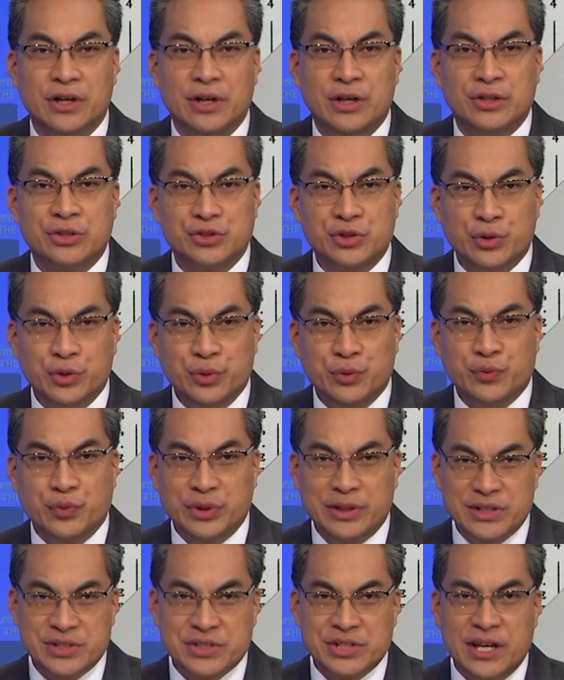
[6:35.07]
So, for
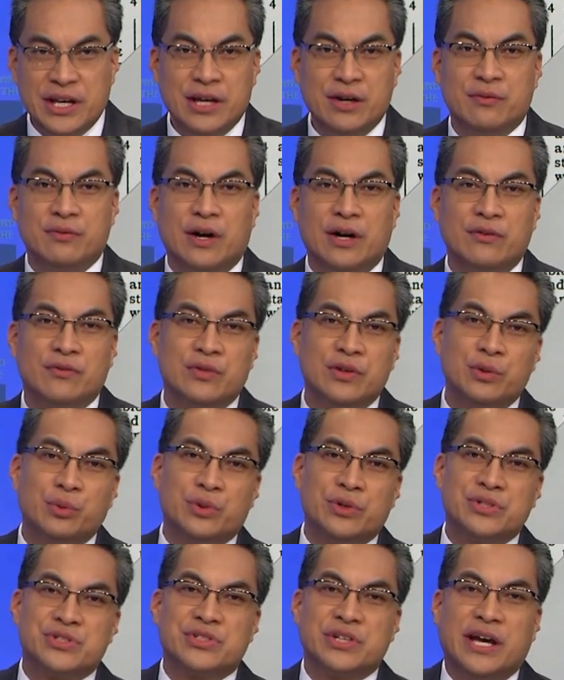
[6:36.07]
the sake of our
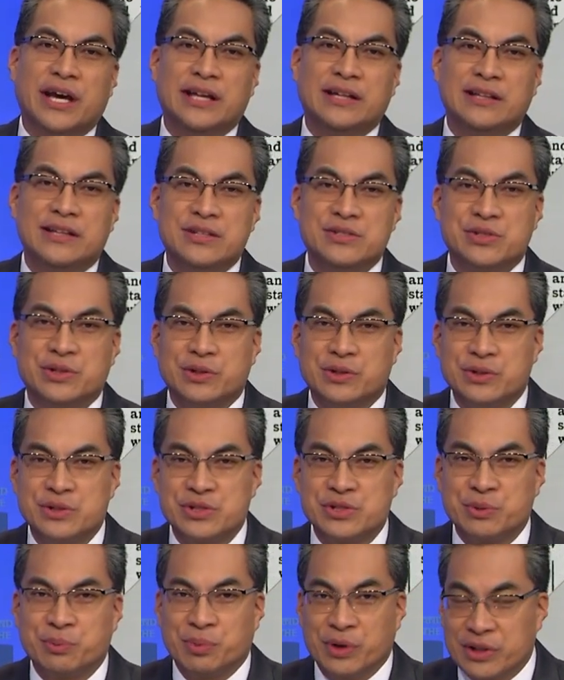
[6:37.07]
viewers and
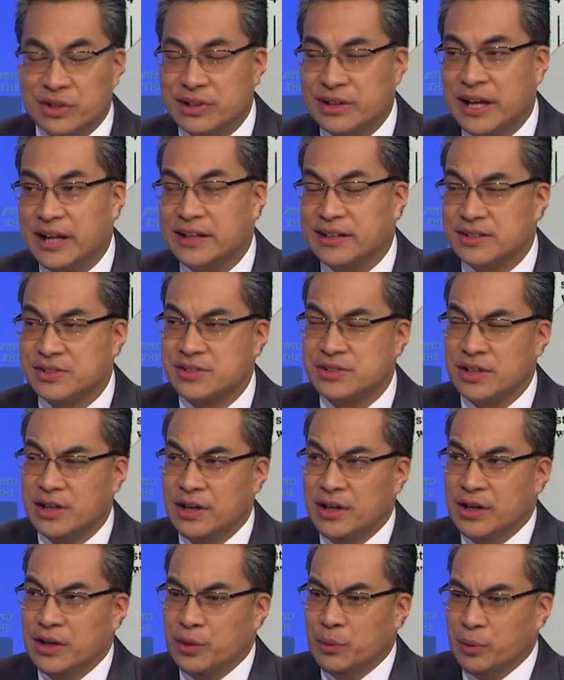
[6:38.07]
listeners, Brother Dennis,
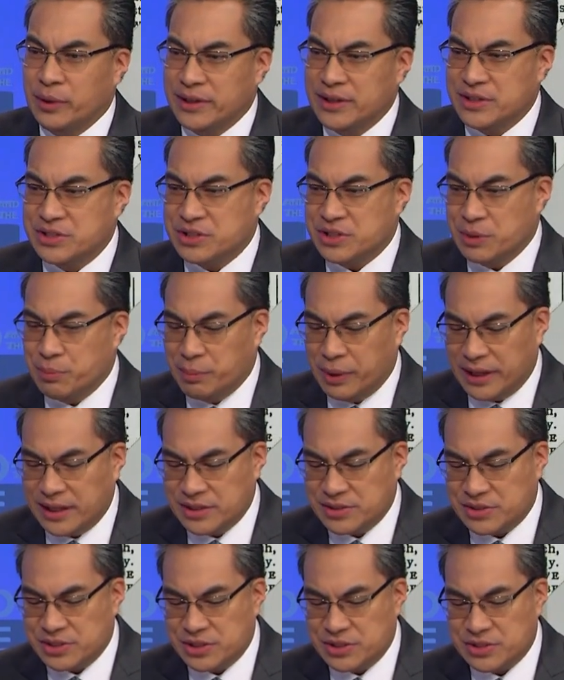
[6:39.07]
what is the
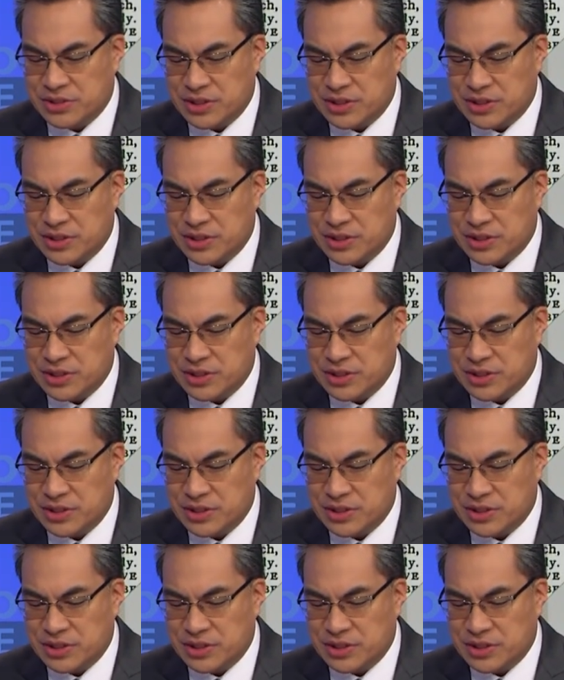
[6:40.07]
basis